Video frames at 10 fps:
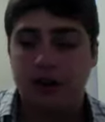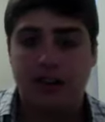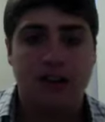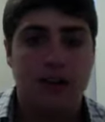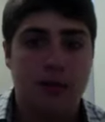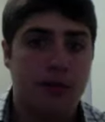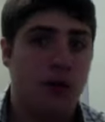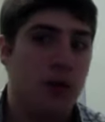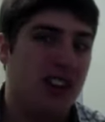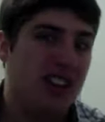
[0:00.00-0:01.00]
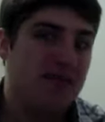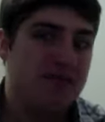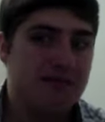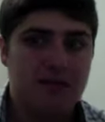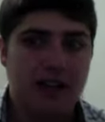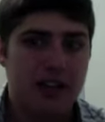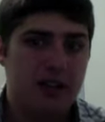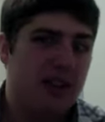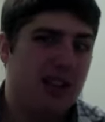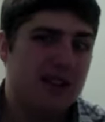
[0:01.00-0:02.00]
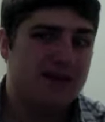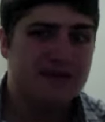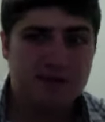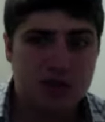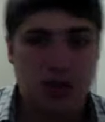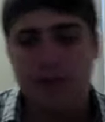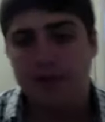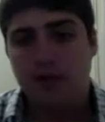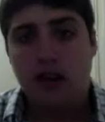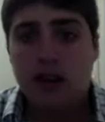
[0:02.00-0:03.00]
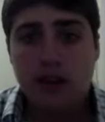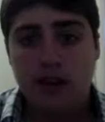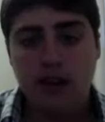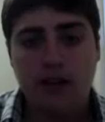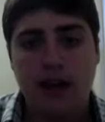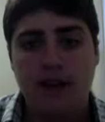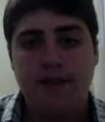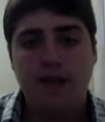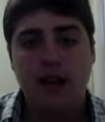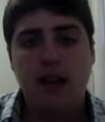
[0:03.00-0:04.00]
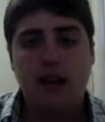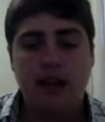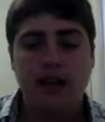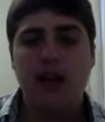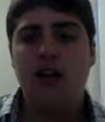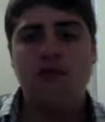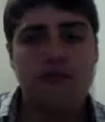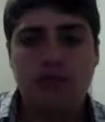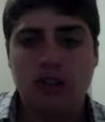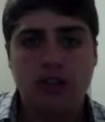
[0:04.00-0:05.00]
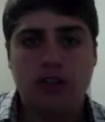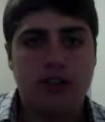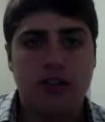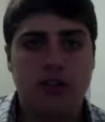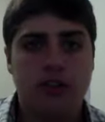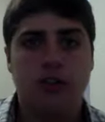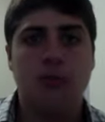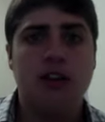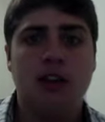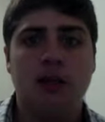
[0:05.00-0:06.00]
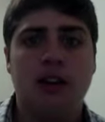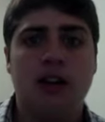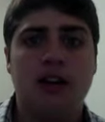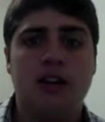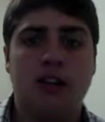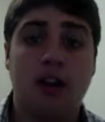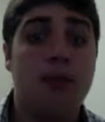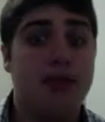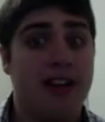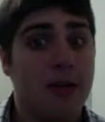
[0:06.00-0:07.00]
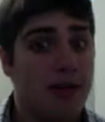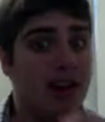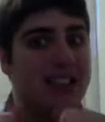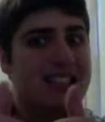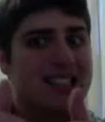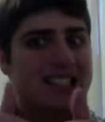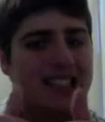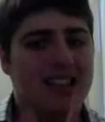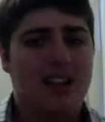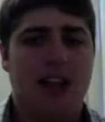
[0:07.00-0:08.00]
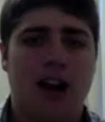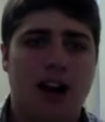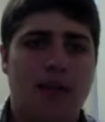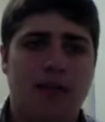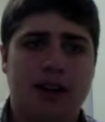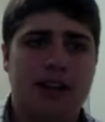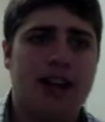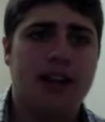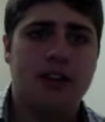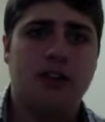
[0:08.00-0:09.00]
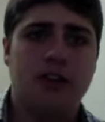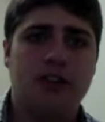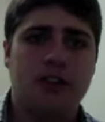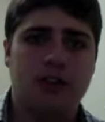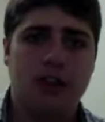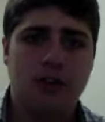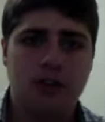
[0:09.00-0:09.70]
uh, September twenty-first, I'll try to catch up on all the T V before then. I can do that. So there's that. And yeah, that's this is just me coming on here